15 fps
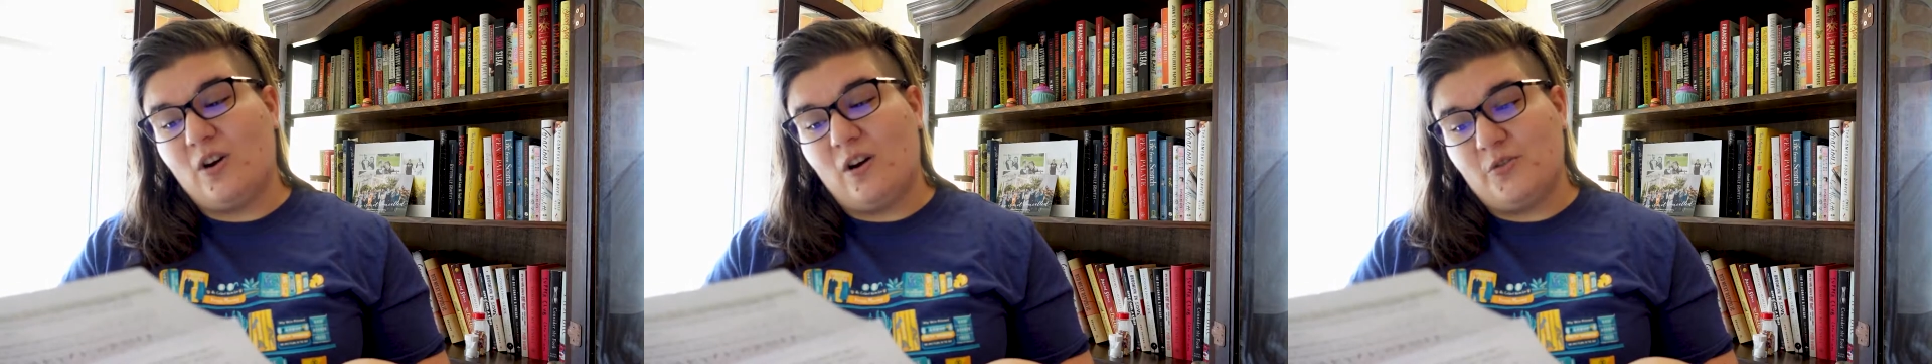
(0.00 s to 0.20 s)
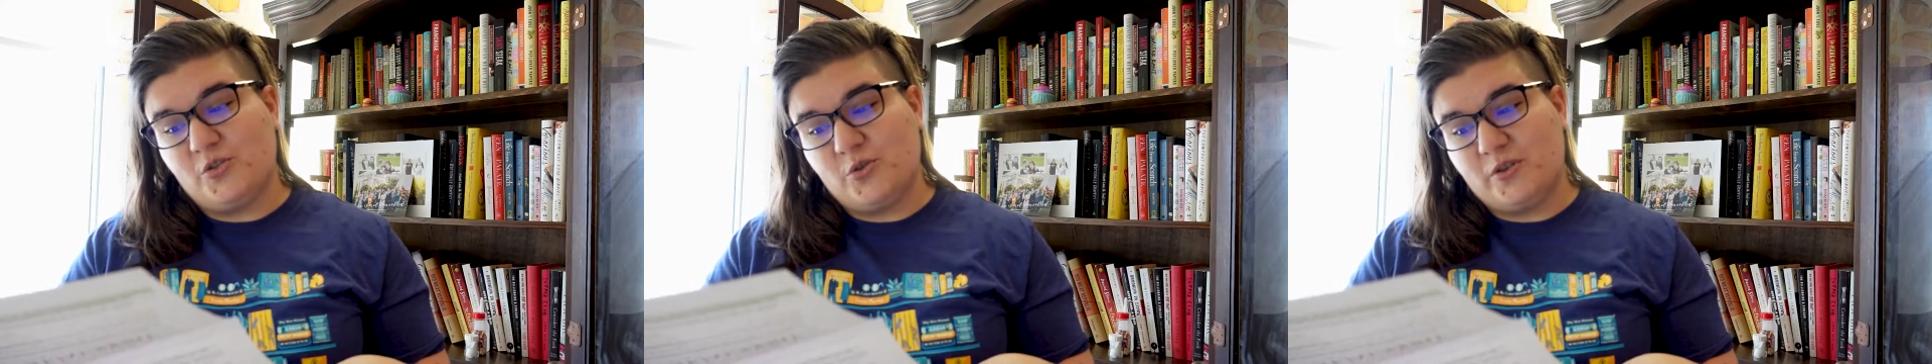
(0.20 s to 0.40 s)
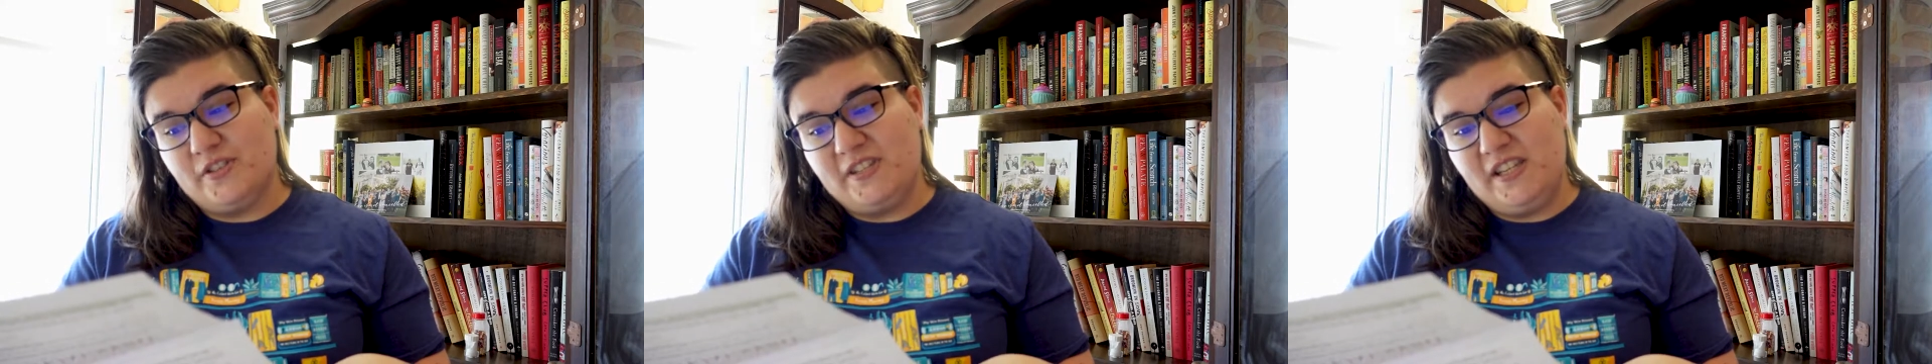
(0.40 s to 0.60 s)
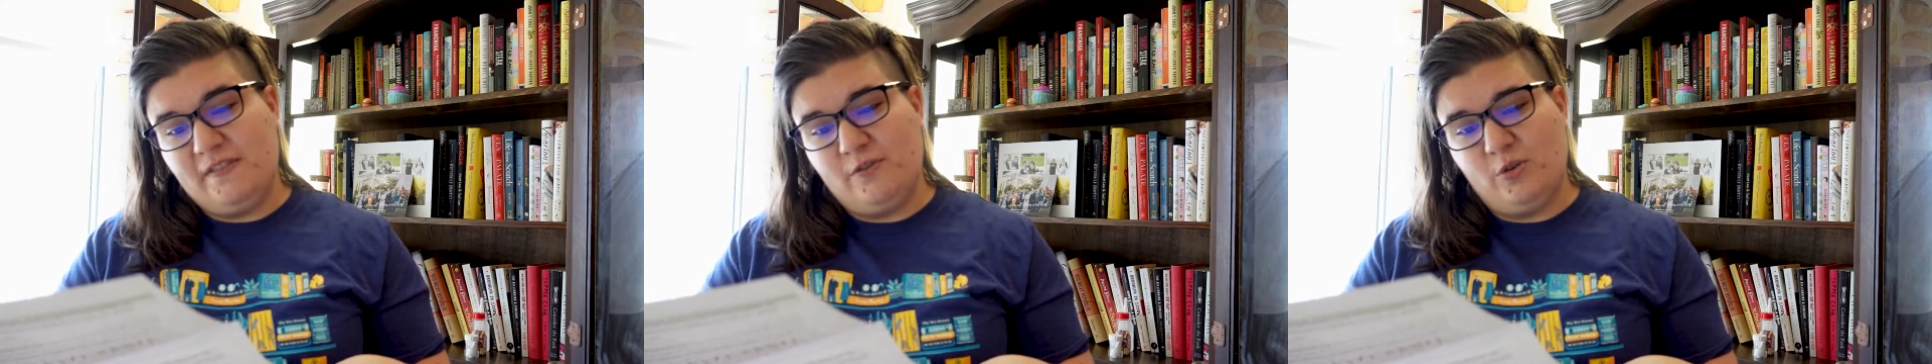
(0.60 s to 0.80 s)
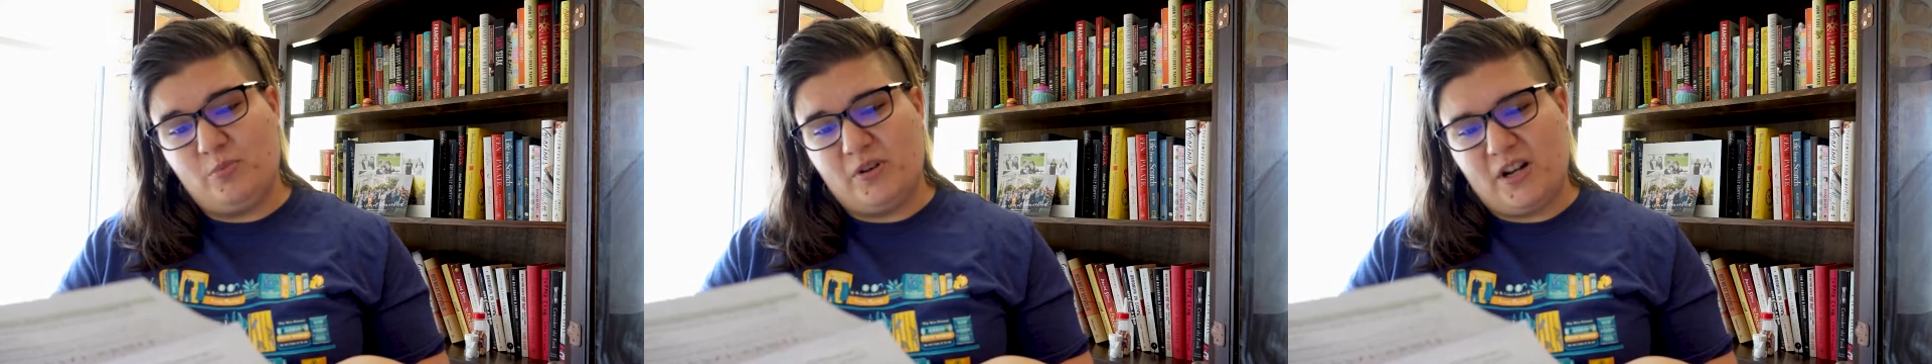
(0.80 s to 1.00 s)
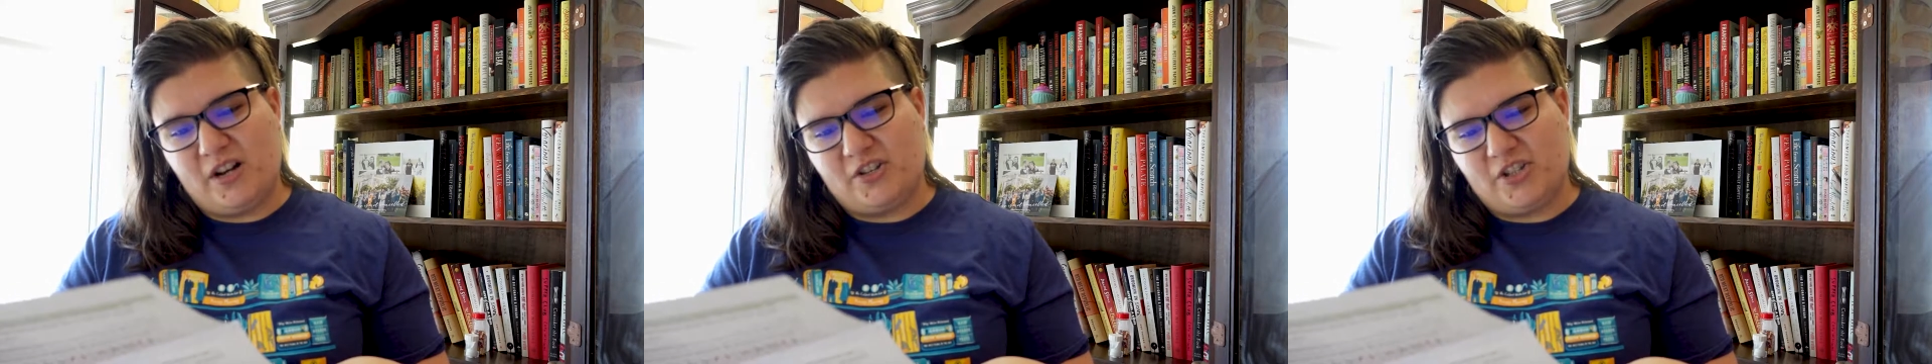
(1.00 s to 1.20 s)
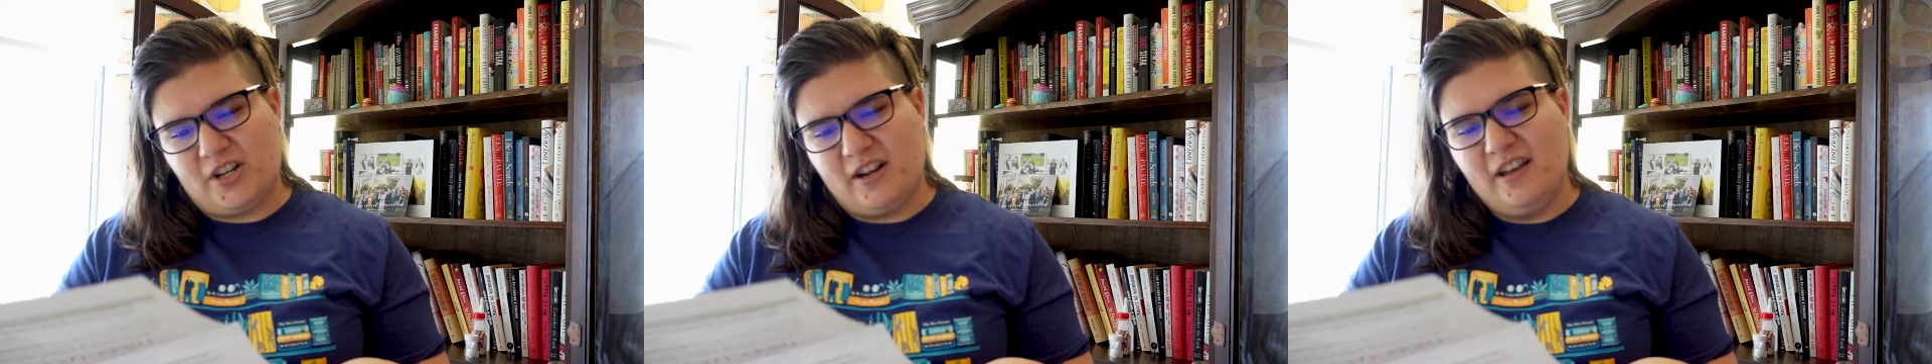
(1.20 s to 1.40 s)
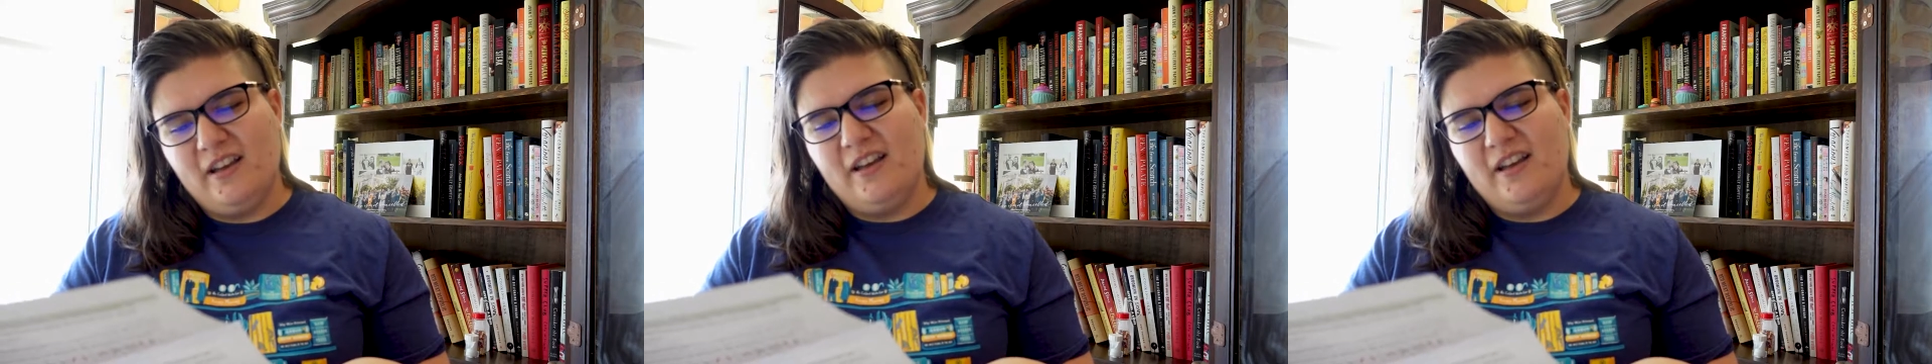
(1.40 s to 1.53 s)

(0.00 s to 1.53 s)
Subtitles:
offshore seafood production.